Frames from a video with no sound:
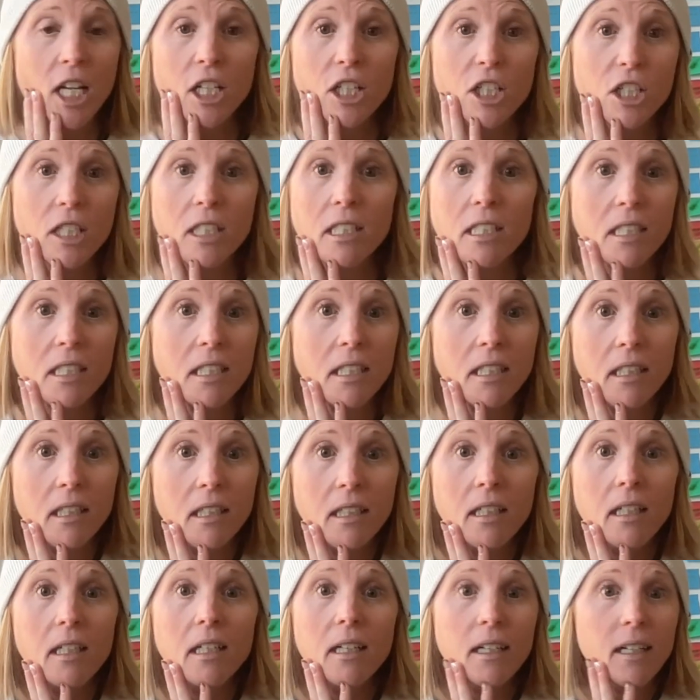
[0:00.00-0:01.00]
changes.
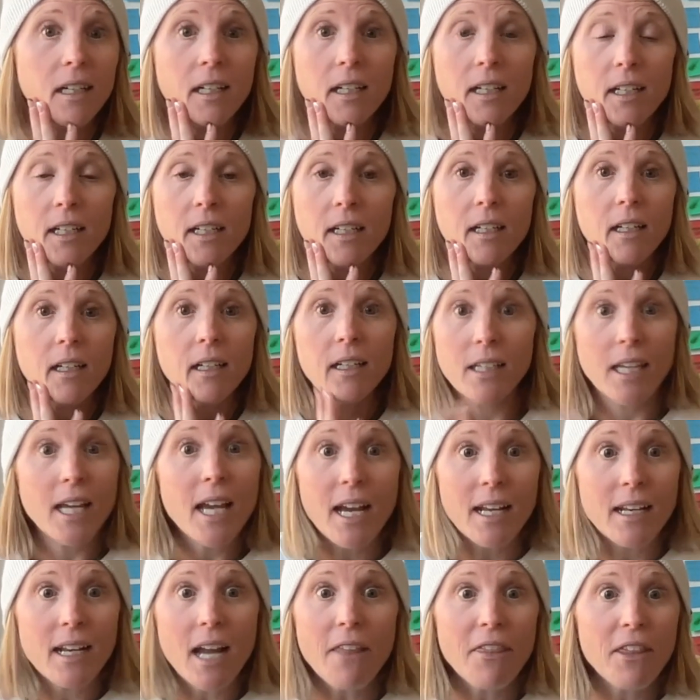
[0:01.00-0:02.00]

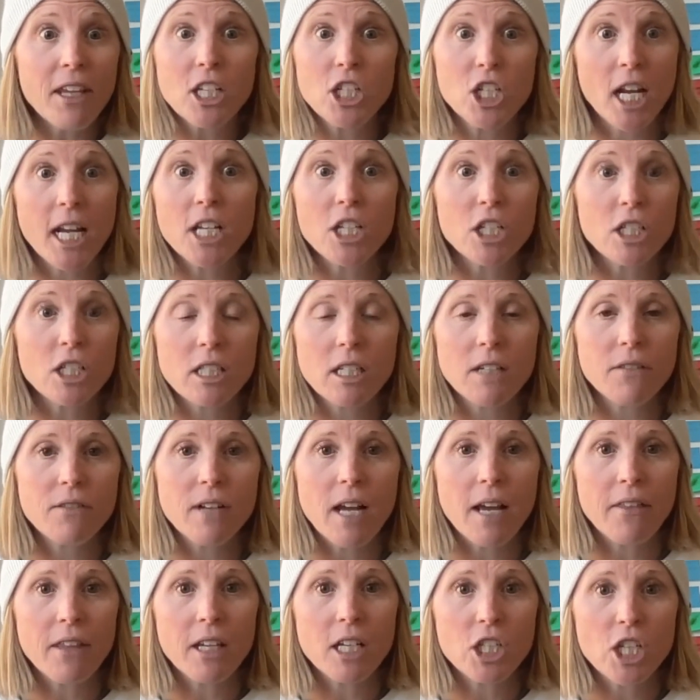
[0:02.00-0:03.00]
Yeah, nothing changes if
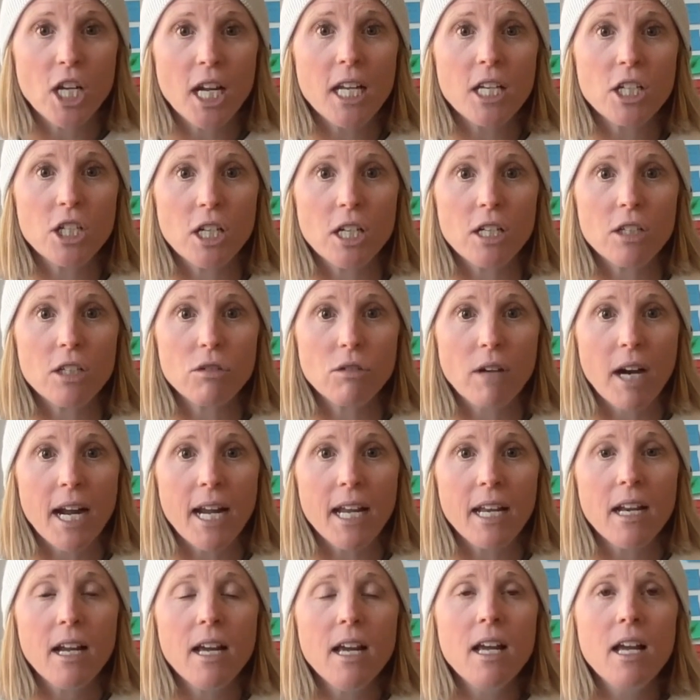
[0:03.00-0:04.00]
nothing changes,
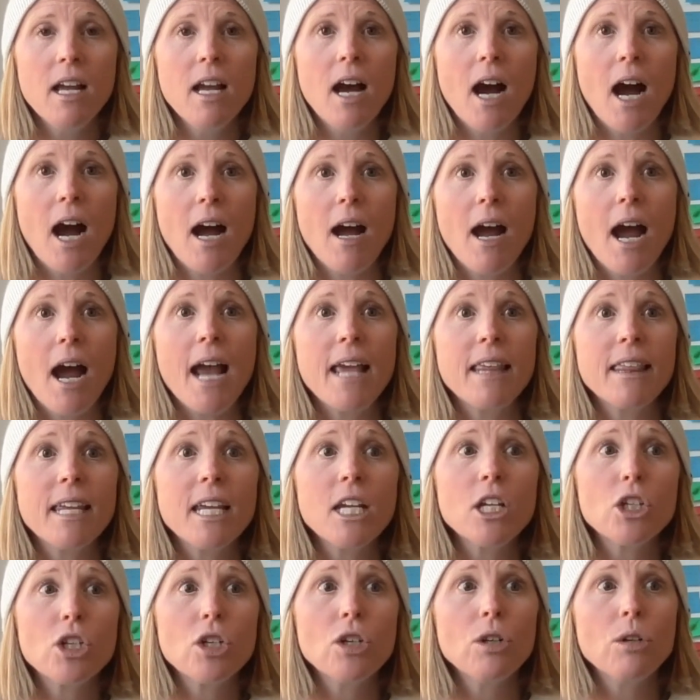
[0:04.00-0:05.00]
right? Uh, right. I
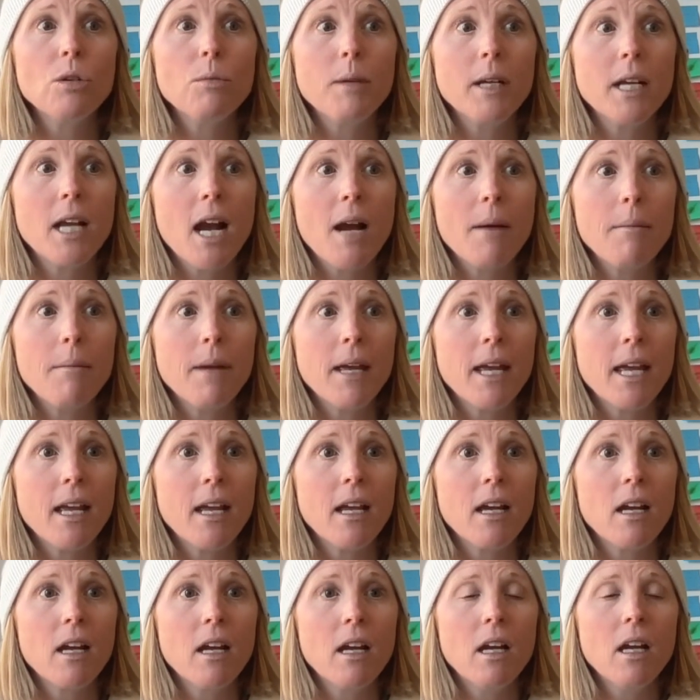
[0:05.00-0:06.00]
think too,
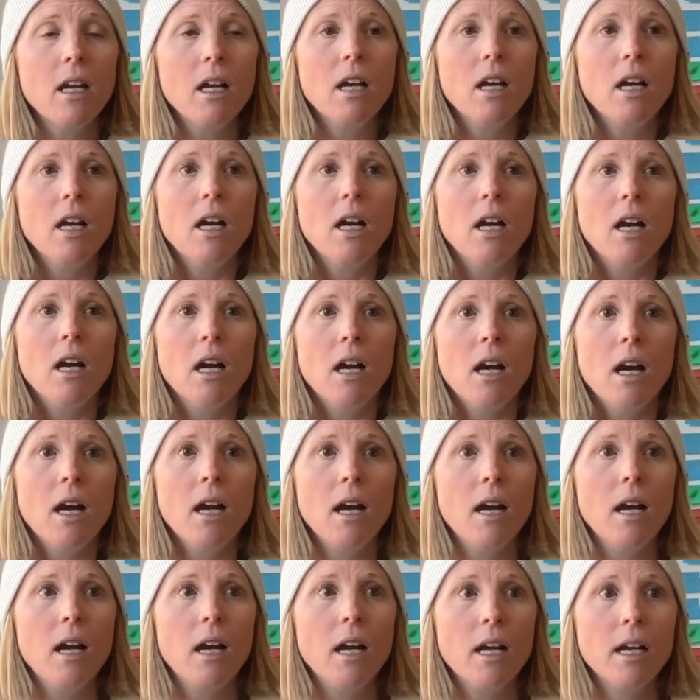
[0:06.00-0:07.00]
becoming,
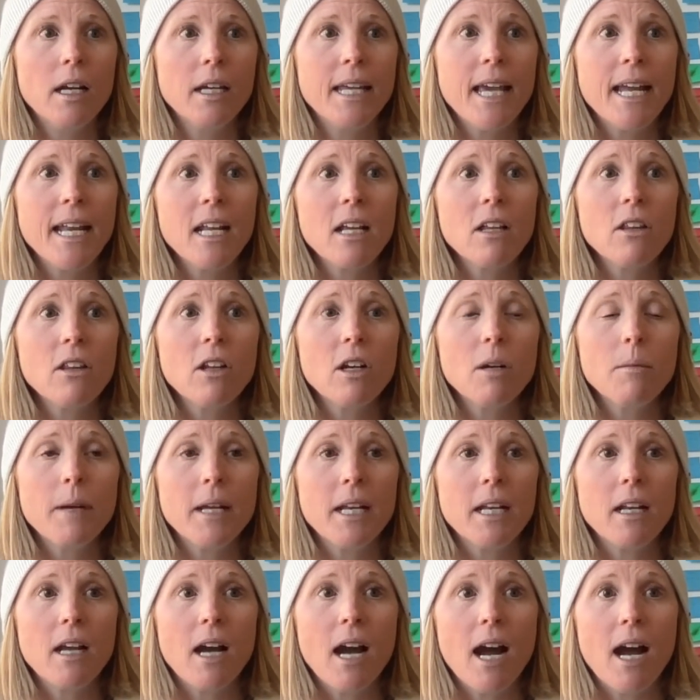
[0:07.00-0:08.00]
getting a little
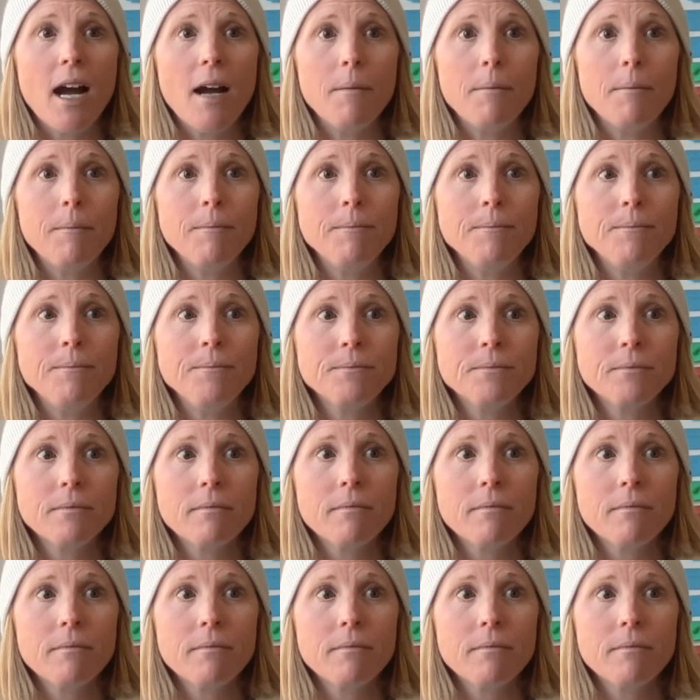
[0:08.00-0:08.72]
bit, um,